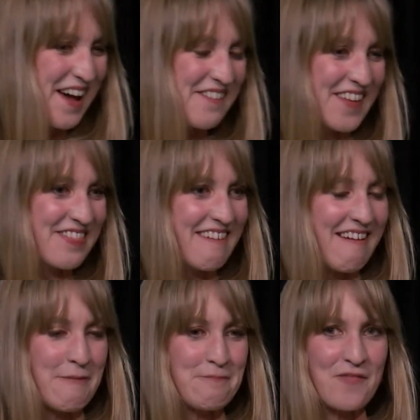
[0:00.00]
Well, I
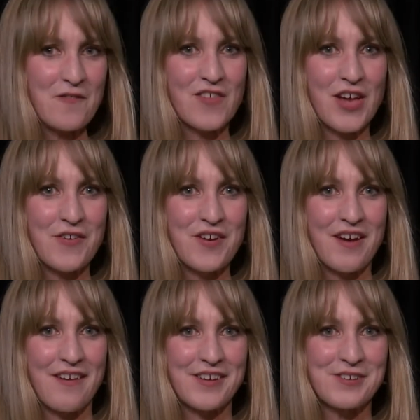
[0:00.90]
think
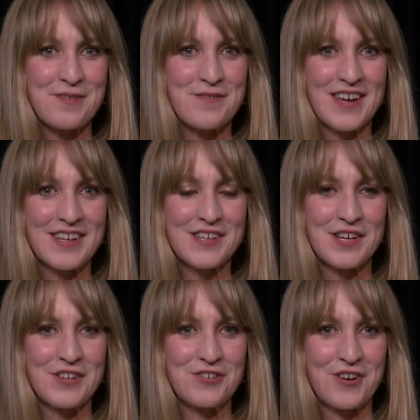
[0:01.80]
Fiona should be ready to
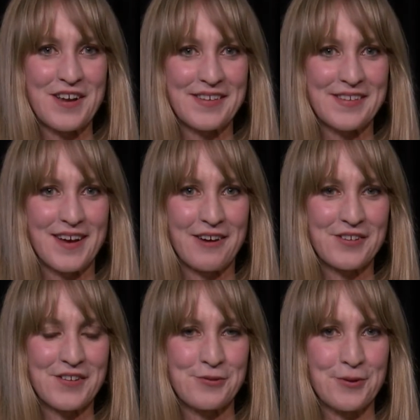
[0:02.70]
join us now to
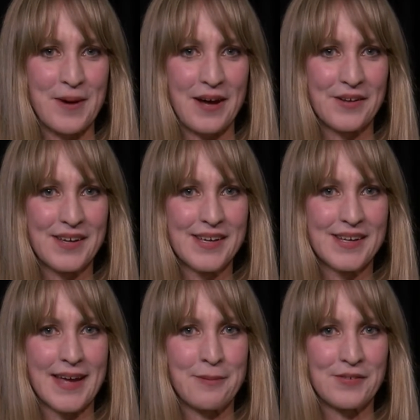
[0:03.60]
talk about
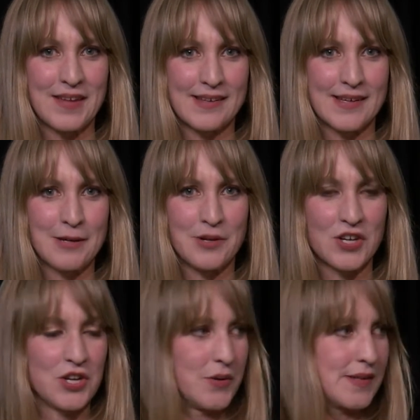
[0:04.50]
table setting, which I
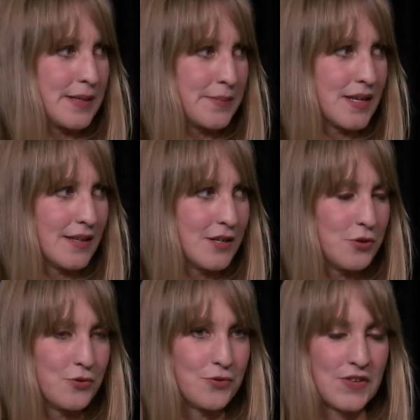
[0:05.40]
know is something that you're
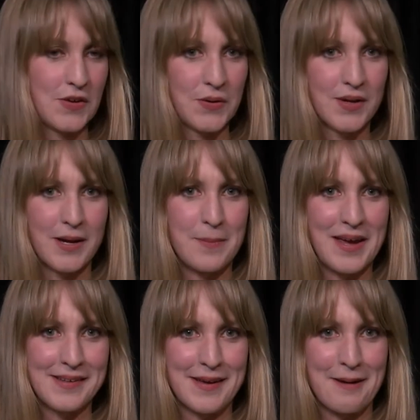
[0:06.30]
also
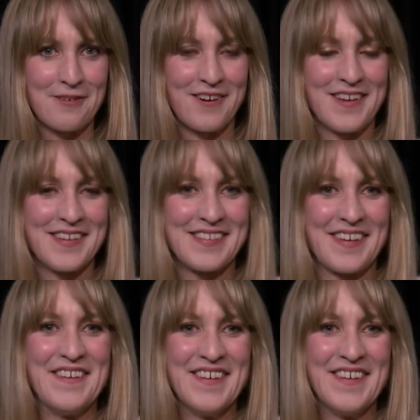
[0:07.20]
amazing at, Bryony. So,